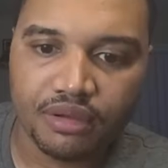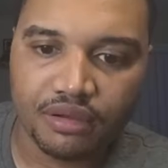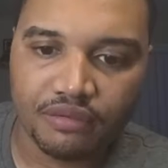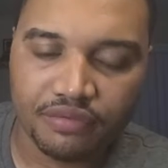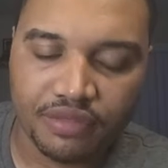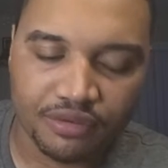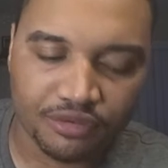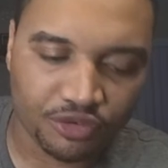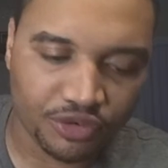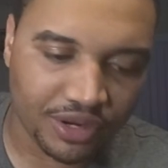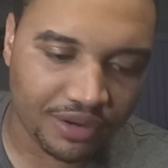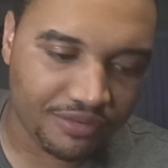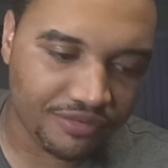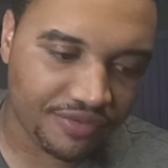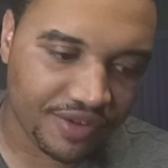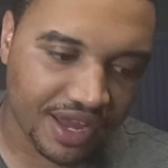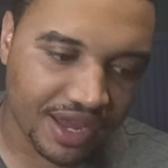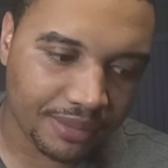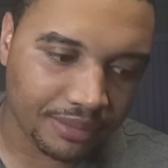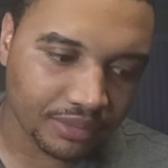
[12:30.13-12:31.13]
great
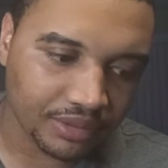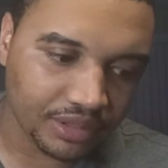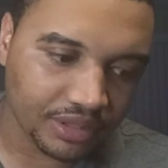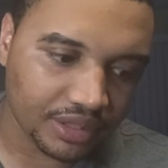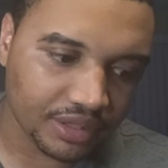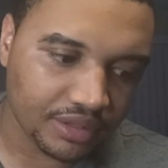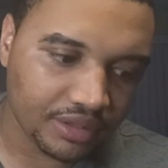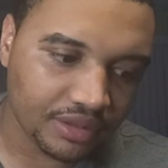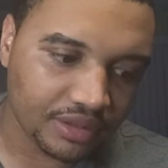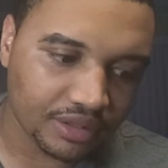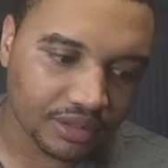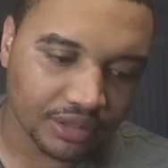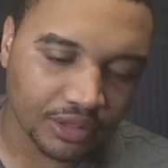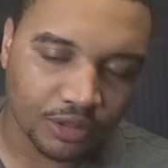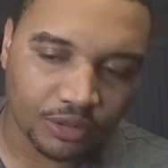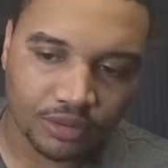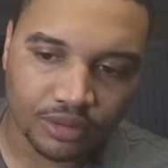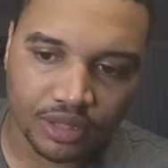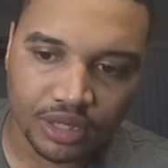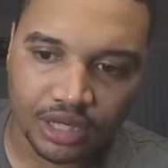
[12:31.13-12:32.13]
family, the
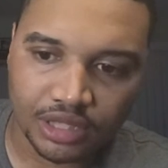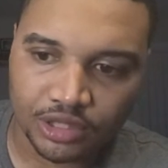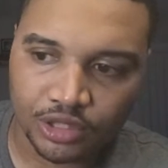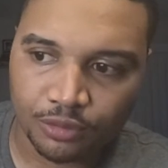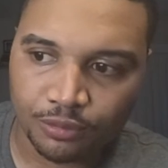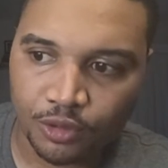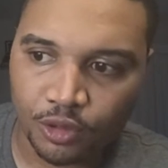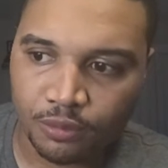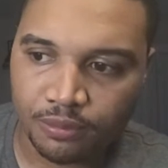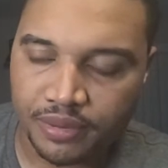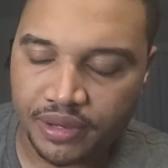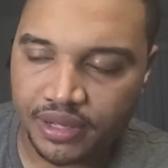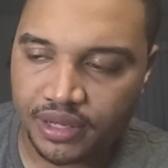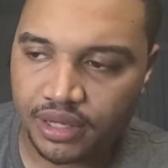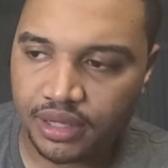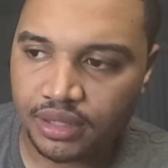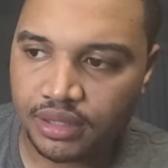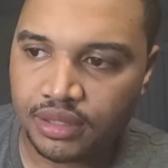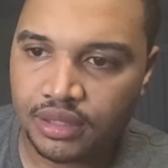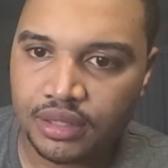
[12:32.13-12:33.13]
Lopobia.
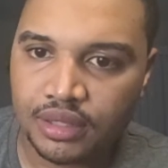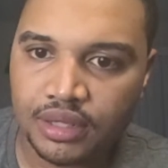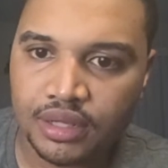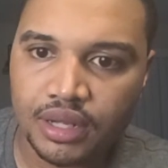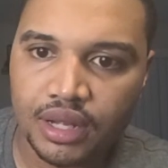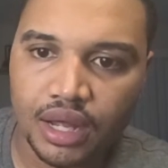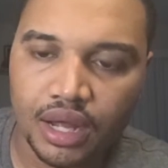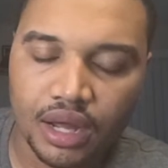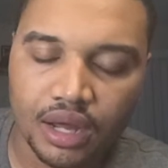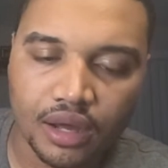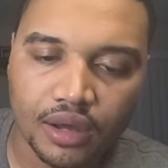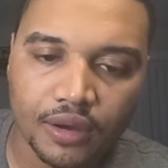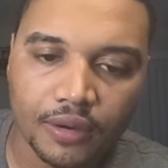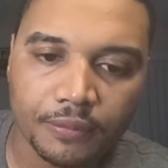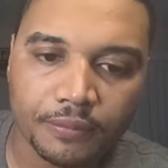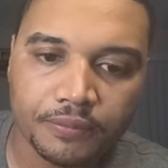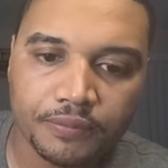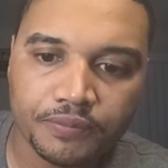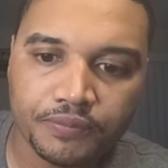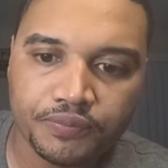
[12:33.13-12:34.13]

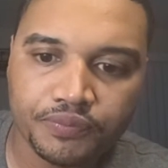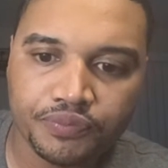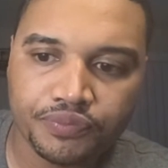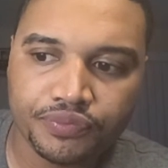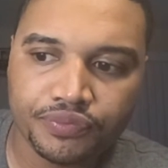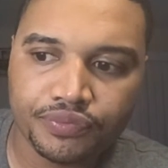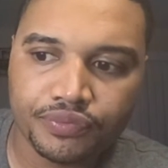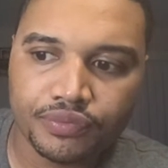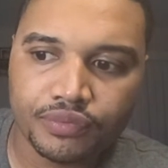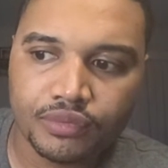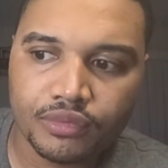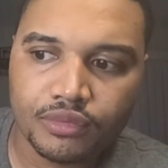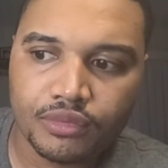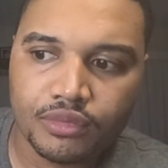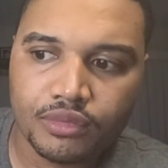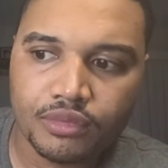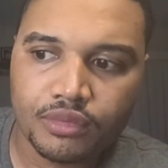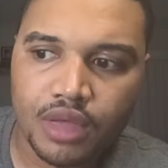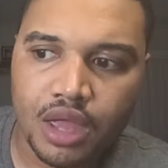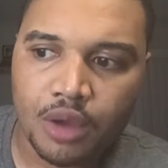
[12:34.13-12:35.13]

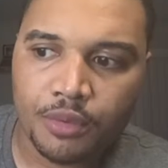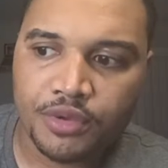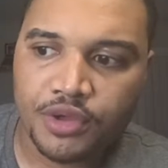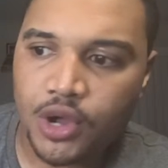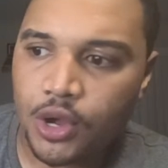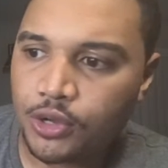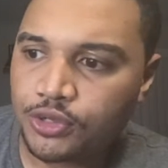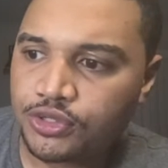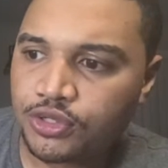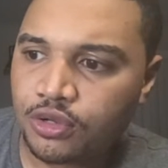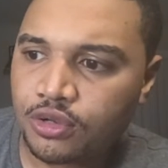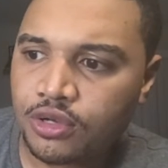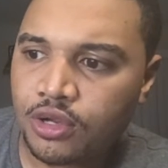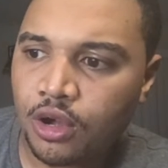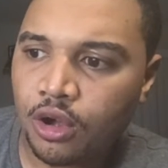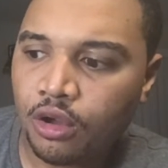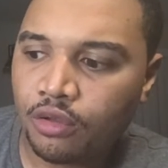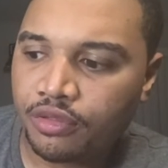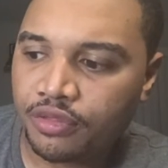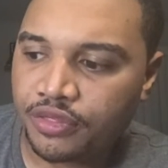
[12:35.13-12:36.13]
And we also
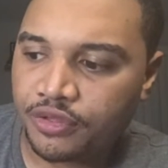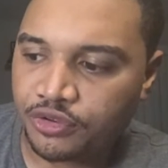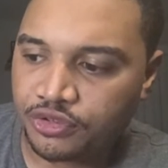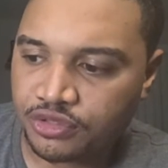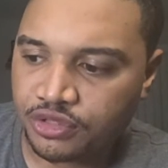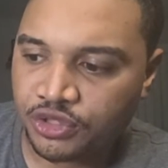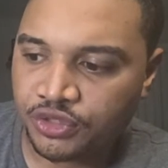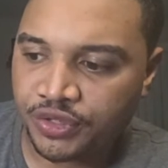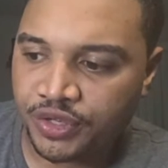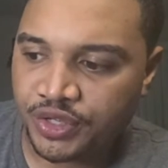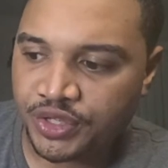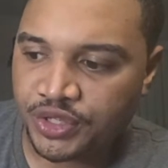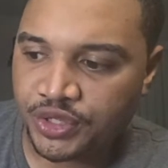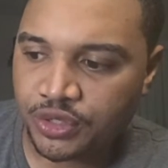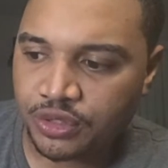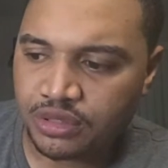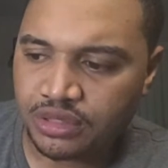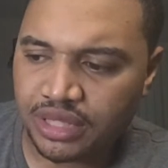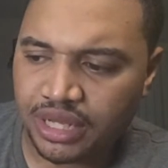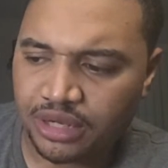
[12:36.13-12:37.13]
know that there's
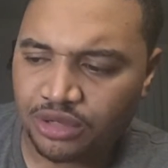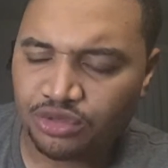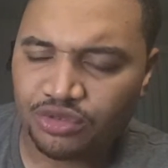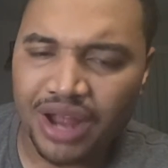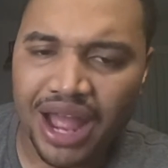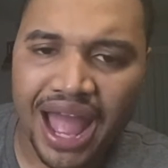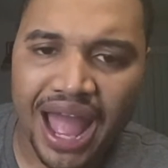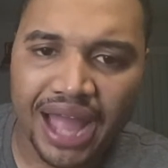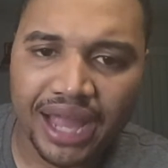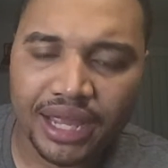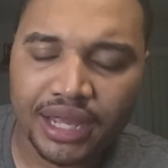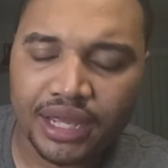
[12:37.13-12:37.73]
creatures like Rak.